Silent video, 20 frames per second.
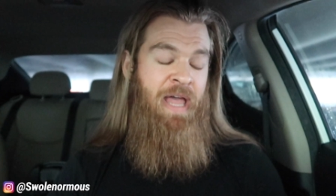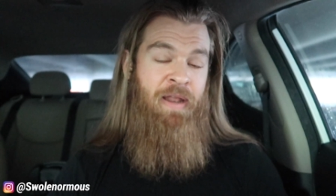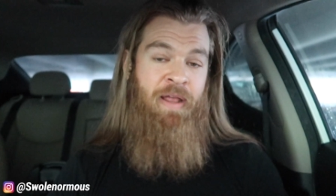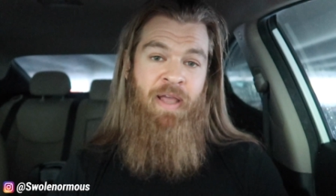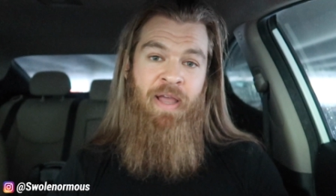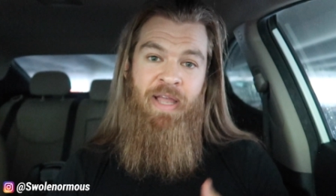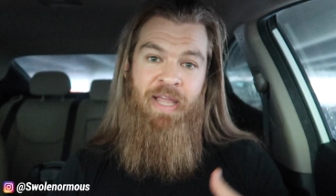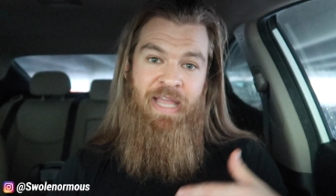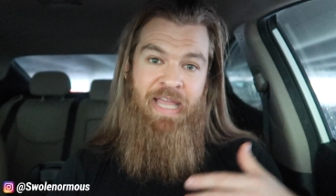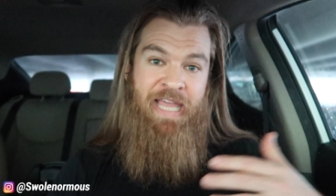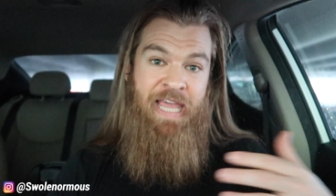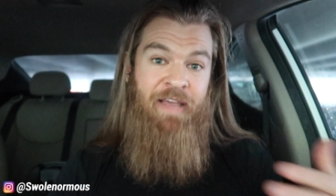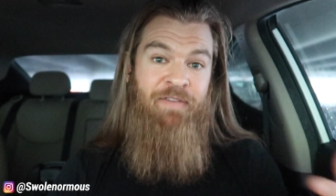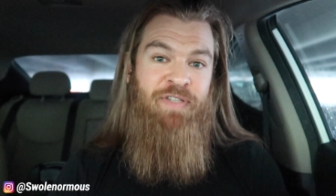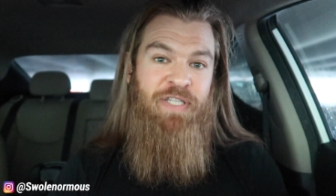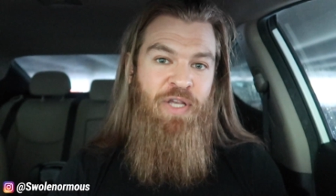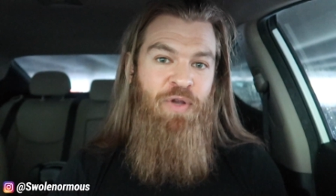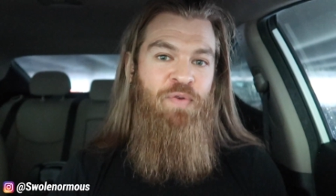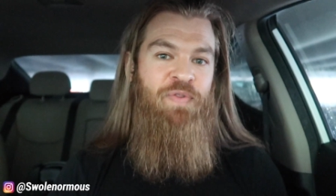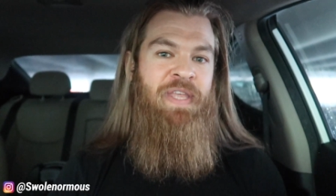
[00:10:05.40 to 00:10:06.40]
that
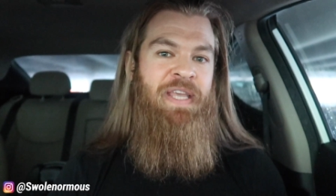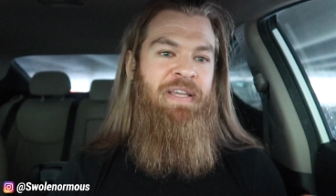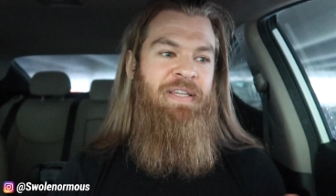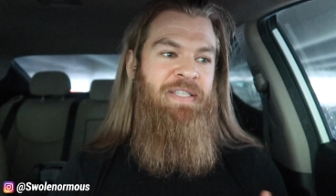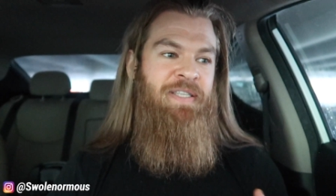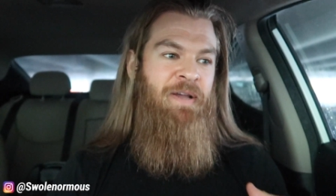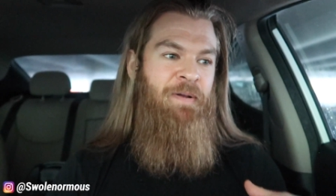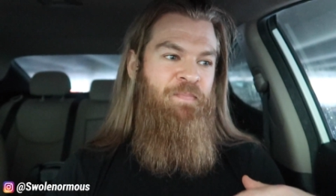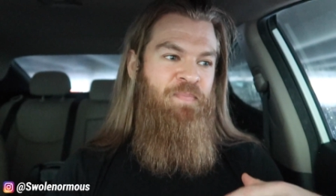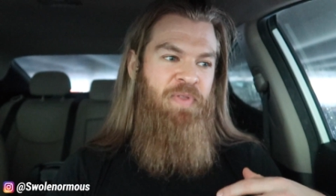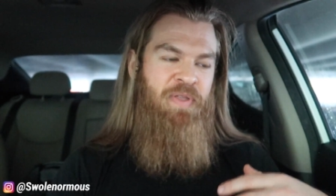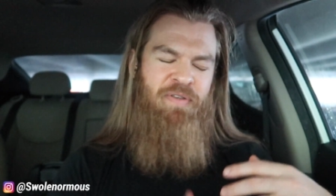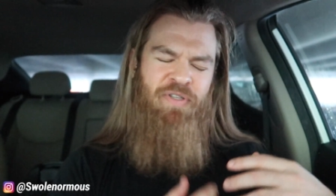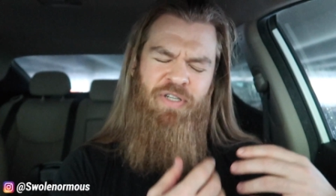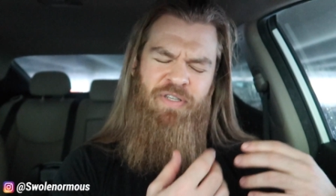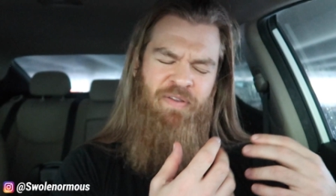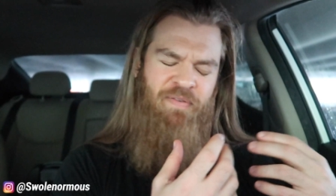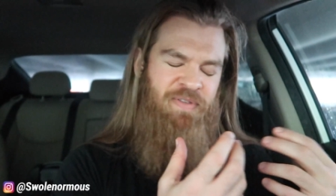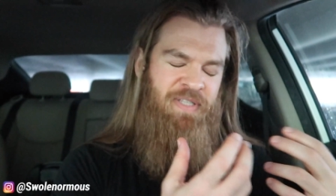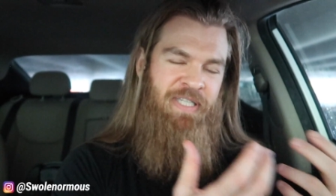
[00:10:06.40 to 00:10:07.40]
gives you these
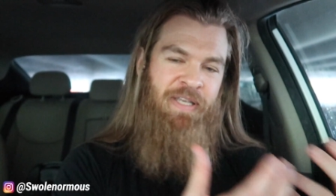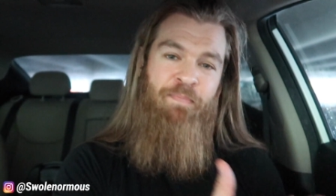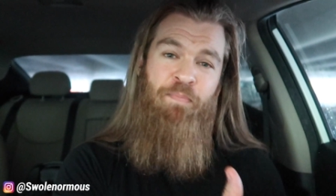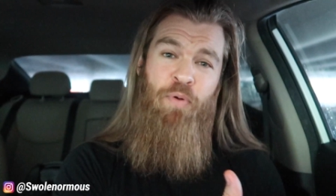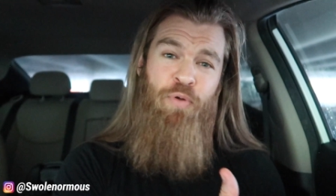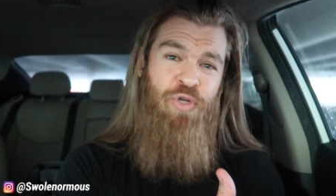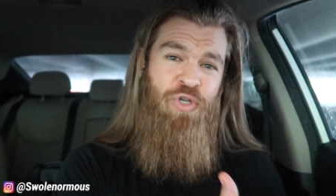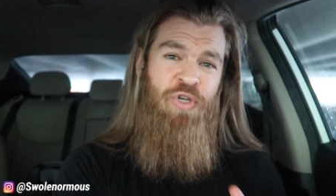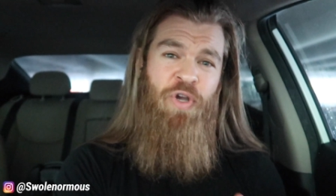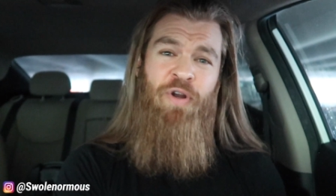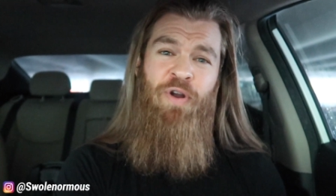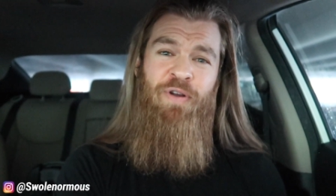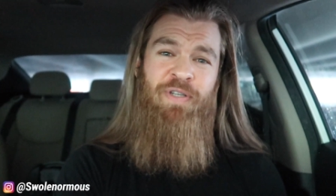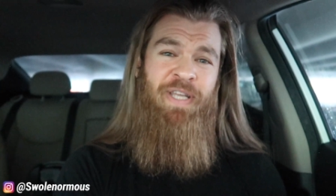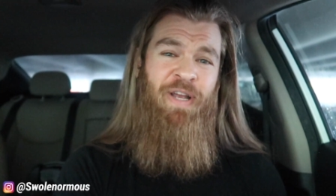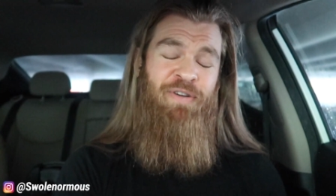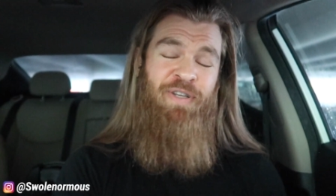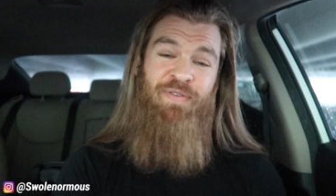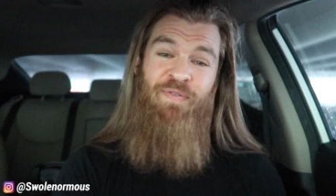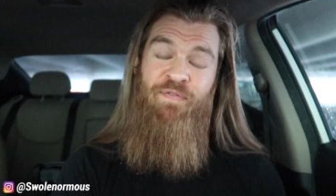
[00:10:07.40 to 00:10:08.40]
just simple
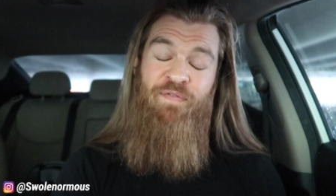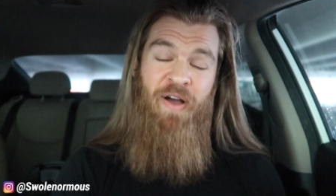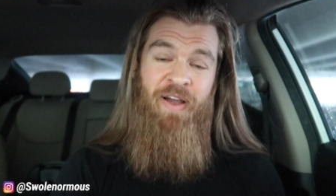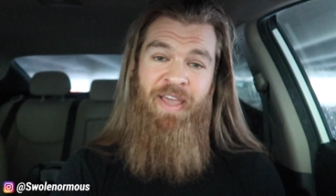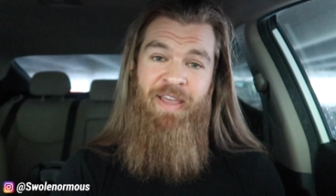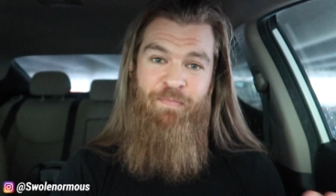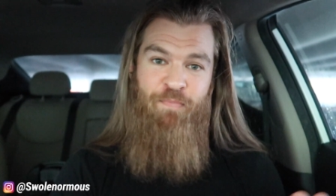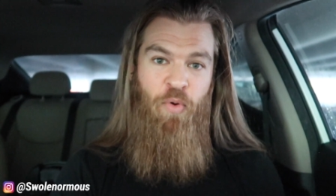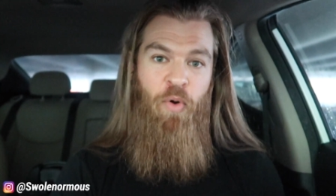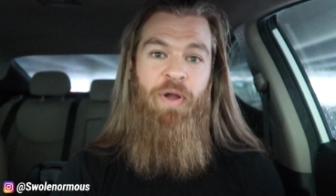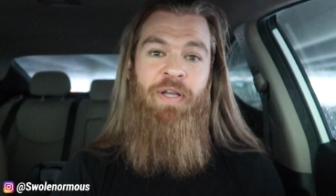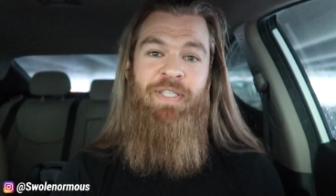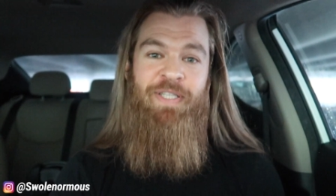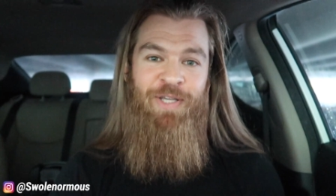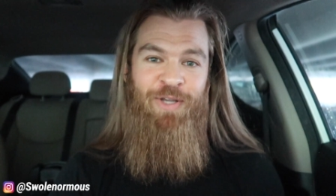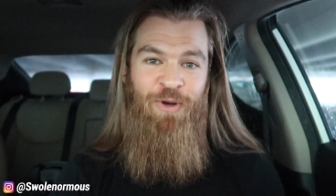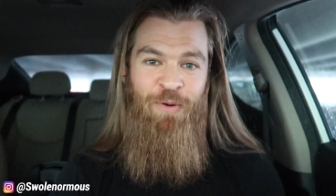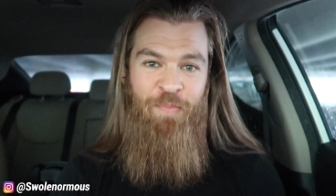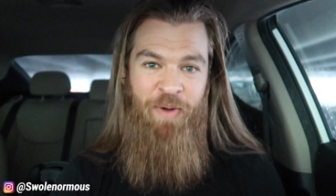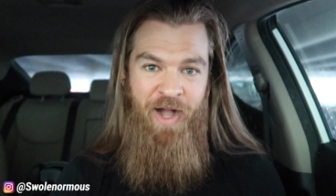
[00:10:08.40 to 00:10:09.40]
sugars that are just fucking
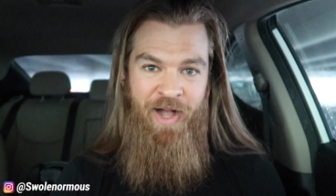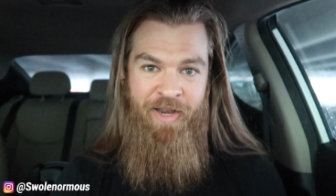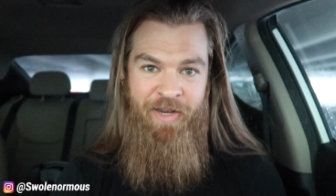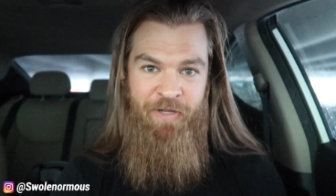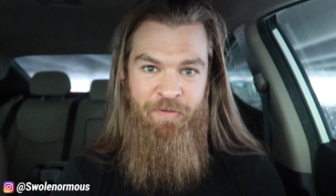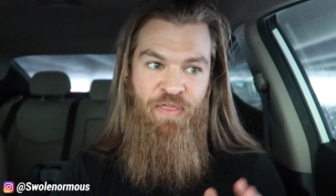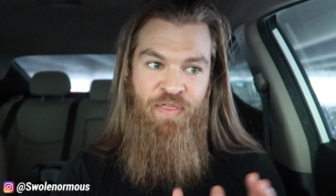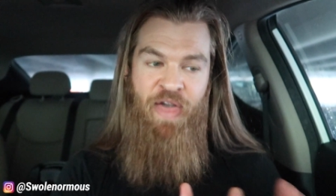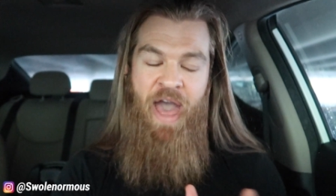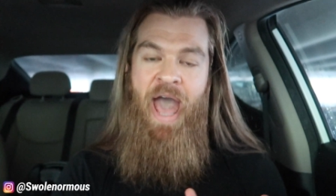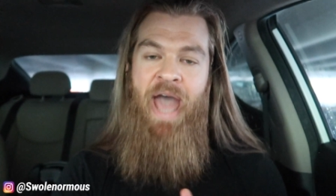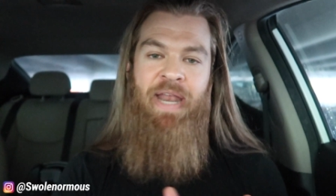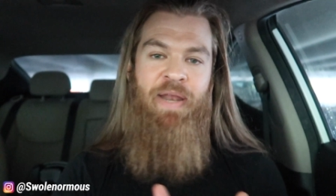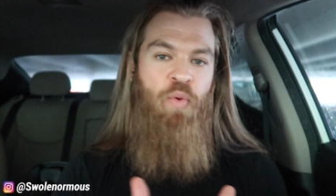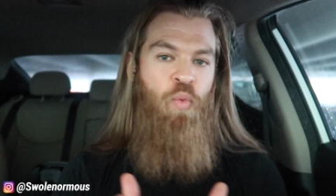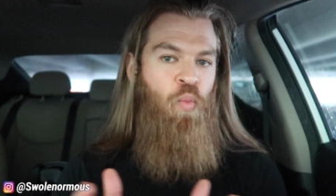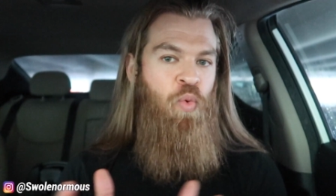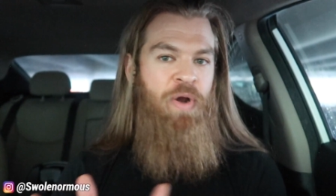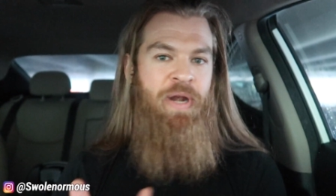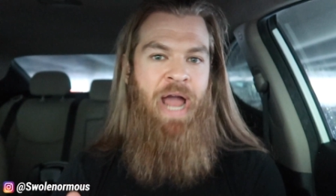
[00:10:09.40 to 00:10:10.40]
poisoning your body.
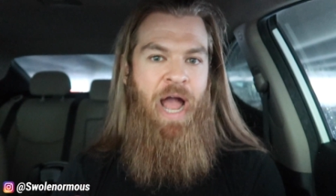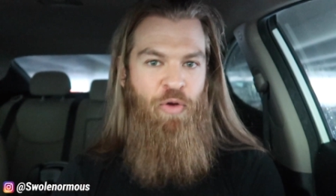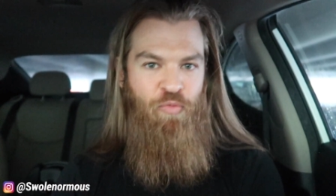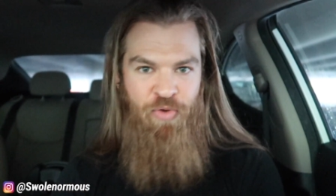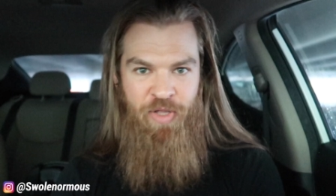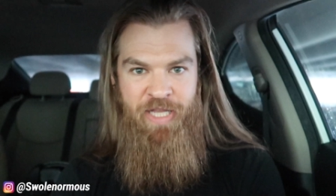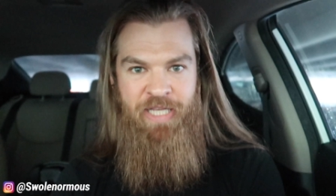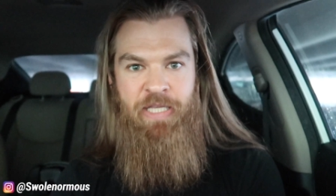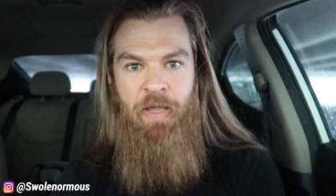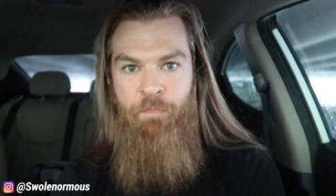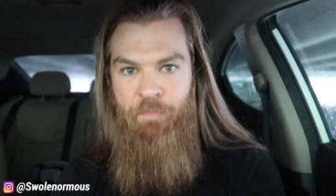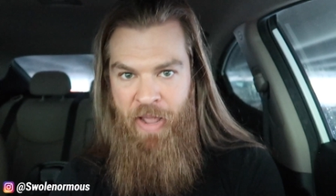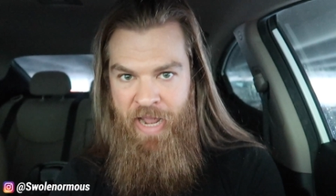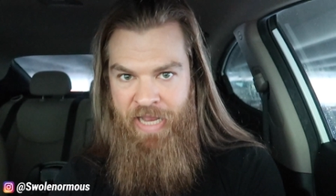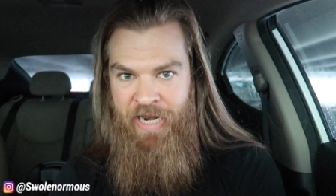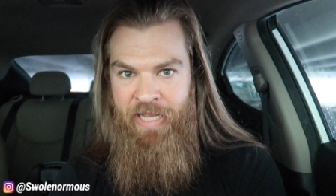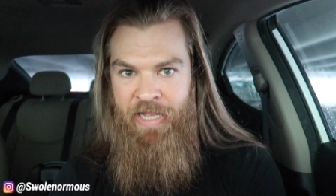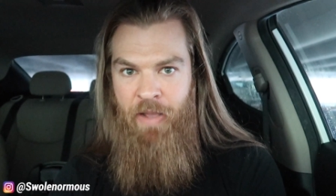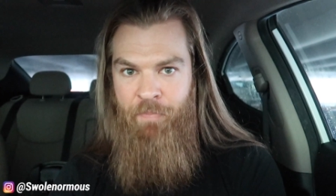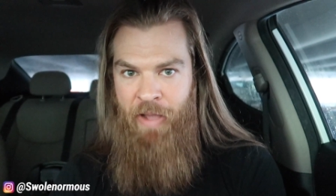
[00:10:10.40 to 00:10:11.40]
That we're not really
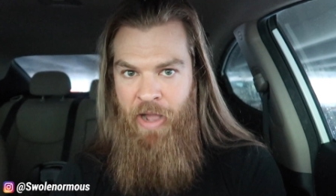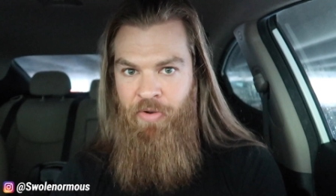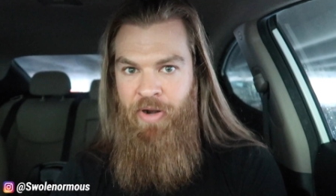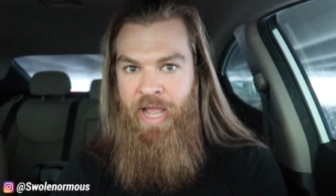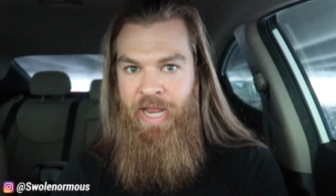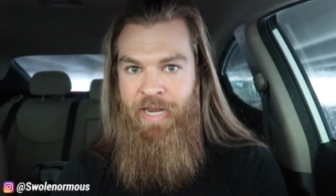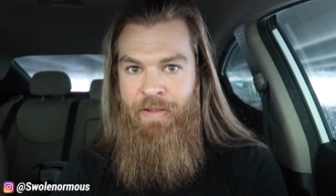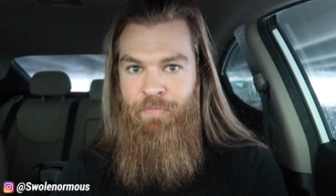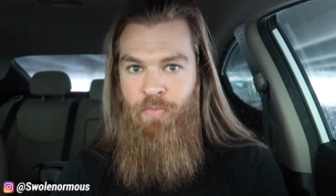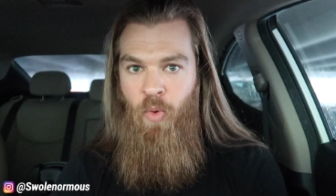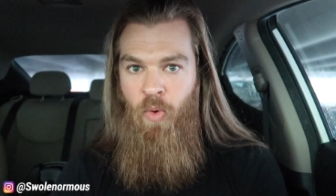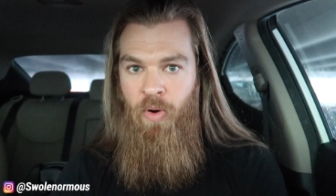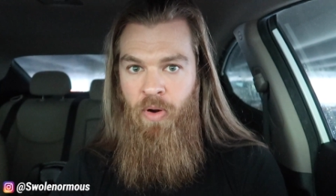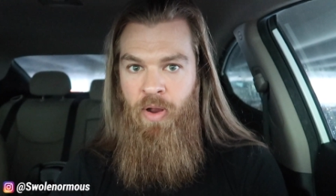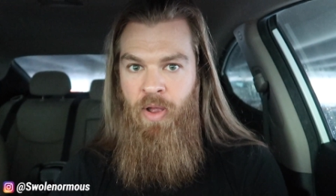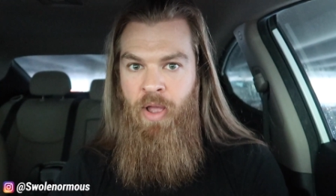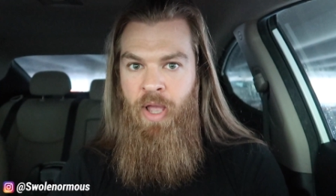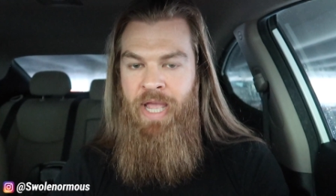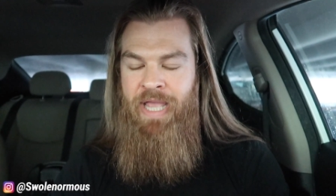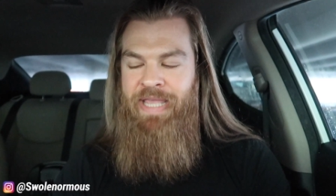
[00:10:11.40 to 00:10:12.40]
debating about
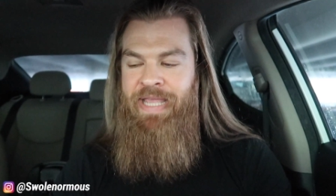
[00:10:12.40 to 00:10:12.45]
anymore.